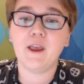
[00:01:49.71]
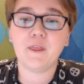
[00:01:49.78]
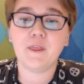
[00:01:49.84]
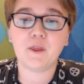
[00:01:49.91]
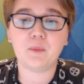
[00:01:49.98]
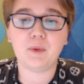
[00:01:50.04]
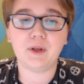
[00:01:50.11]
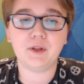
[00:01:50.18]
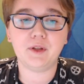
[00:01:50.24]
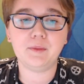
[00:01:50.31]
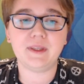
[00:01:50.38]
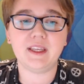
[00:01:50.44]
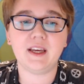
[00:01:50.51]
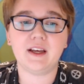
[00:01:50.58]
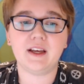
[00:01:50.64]
There will
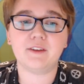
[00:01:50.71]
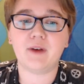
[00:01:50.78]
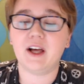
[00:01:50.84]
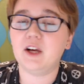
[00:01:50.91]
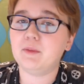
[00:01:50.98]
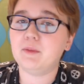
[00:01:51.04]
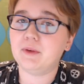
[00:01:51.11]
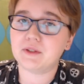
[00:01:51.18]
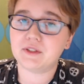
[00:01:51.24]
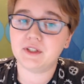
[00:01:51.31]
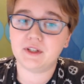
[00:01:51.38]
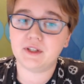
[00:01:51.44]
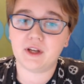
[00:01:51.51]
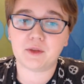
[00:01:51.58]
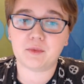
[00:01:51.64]
be a file
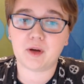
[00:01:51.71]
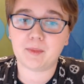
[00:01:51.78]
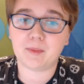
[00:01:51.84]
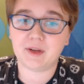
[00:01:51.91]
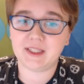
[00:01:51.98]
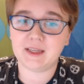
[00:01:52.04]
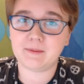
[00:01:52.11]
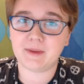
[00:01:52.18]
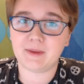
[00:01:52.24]
posted on the RobotKit